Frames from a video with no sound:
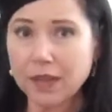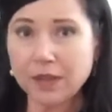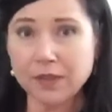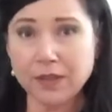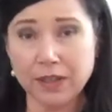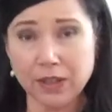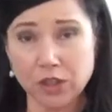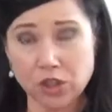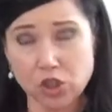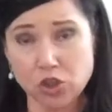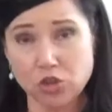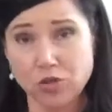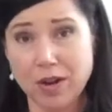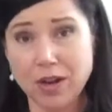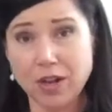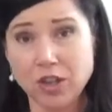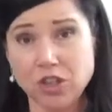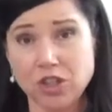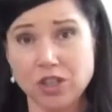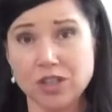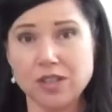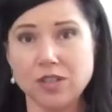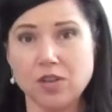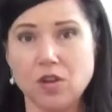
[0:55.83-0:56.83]
The
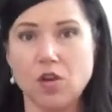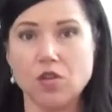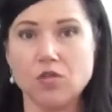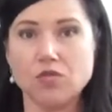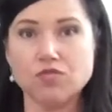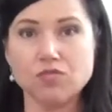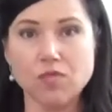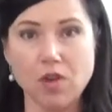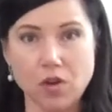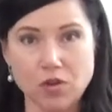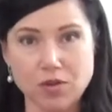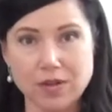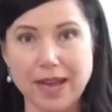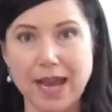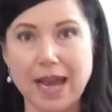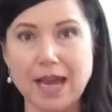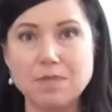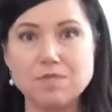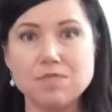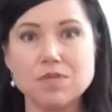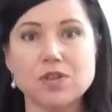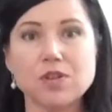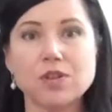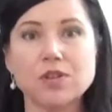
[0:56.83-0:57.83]
instructions on
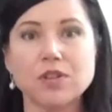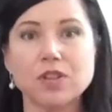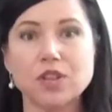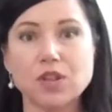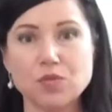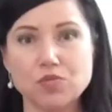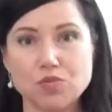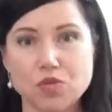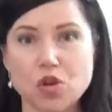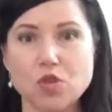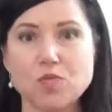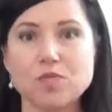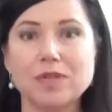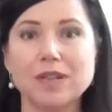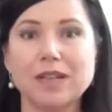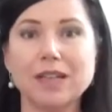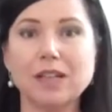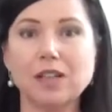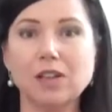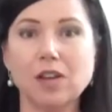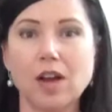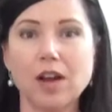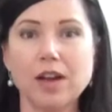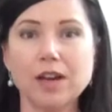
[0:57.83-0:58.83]
Rogaine, because of the
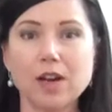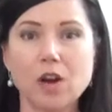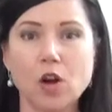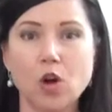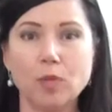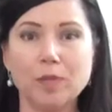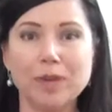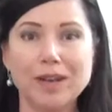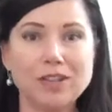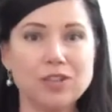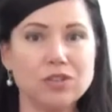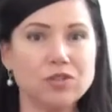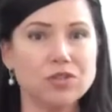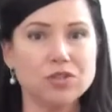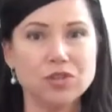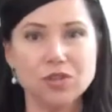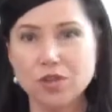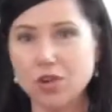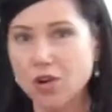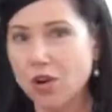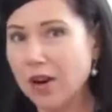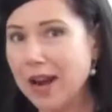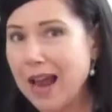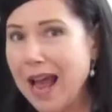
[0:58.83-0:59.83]
propylene glycol, mean you
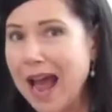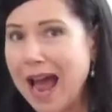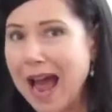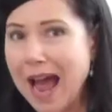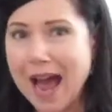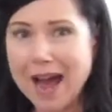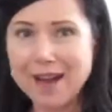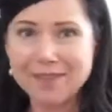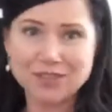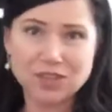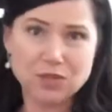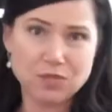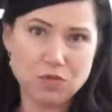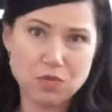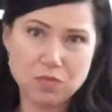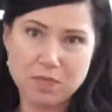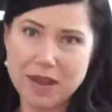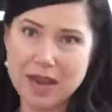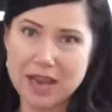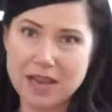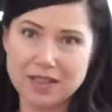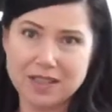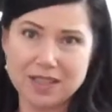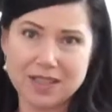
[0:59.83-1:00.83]
do not have to
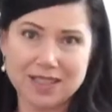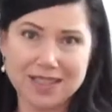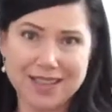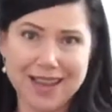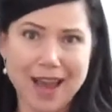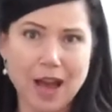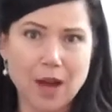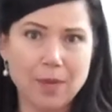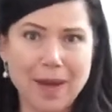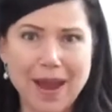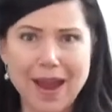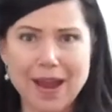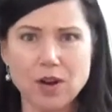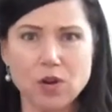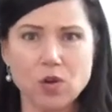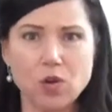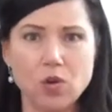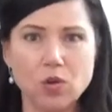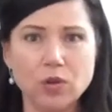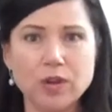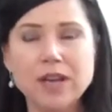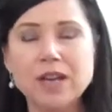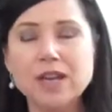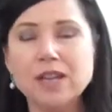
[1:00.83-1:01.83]
prepare the scalp at
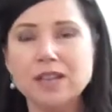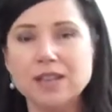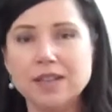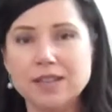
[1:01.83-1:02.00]
all.